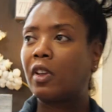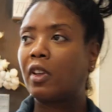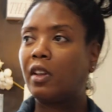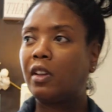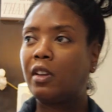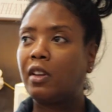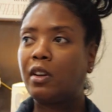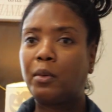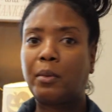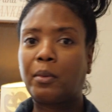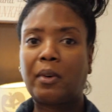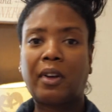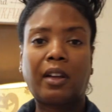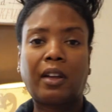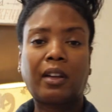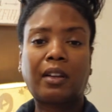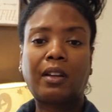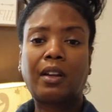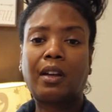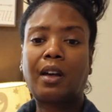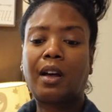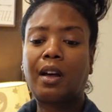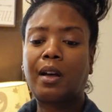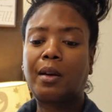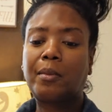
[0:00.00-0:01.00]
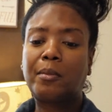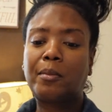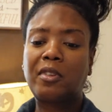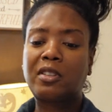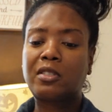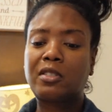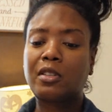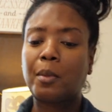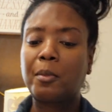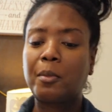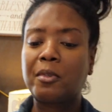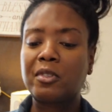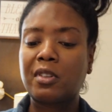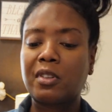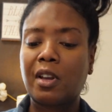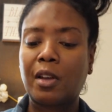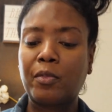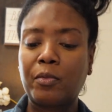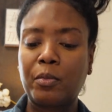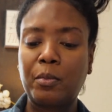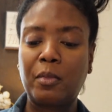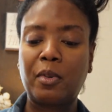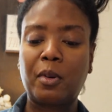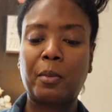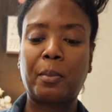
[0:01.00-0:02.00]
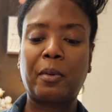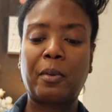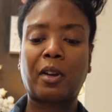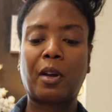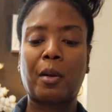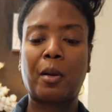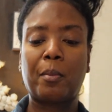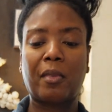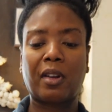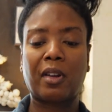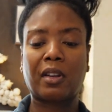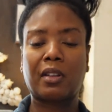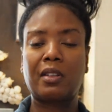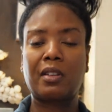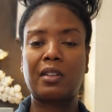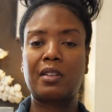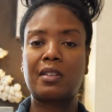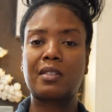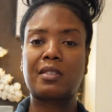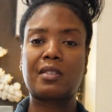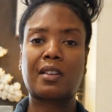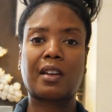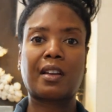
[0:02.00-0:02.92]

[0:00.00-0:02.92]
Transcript: Anyway, it's almost time for me to pick up my kids.